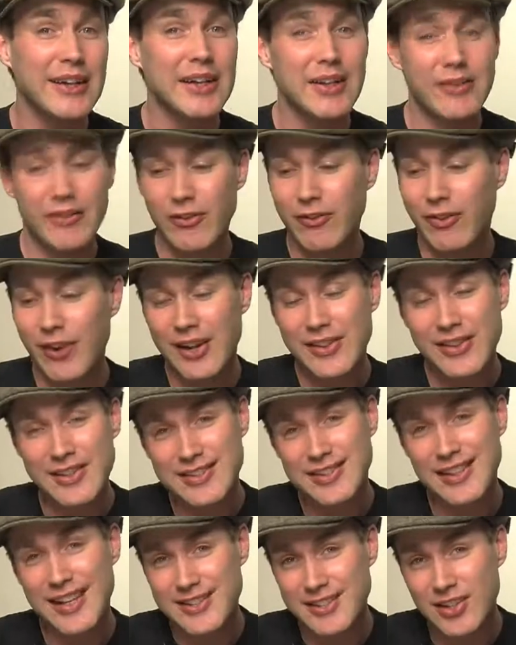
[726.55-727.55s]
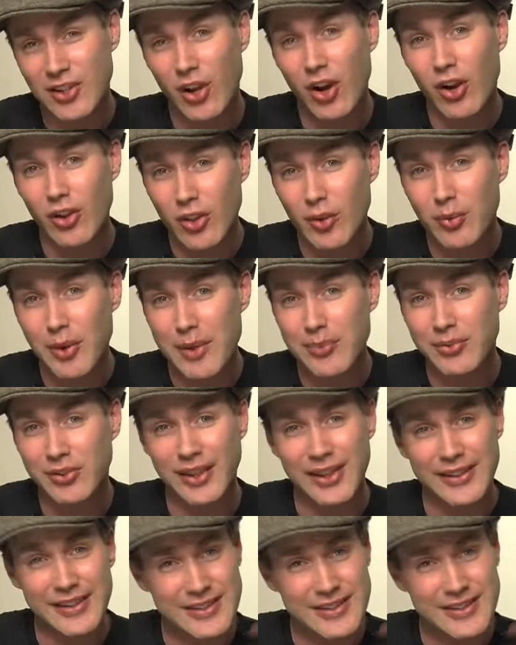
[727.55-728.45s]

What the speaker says: If you find this lesson on the website,